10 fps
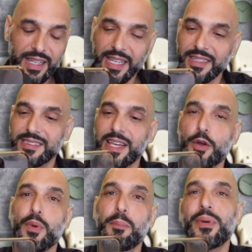it's
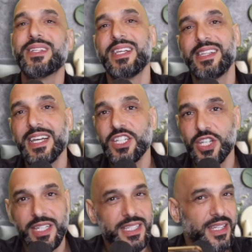a
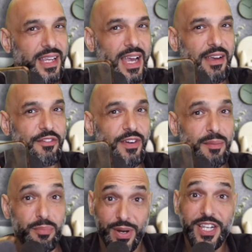representation, it's a
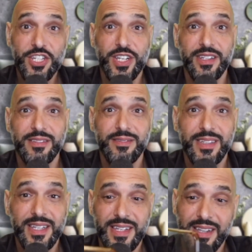vibration.
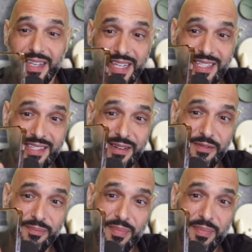It is a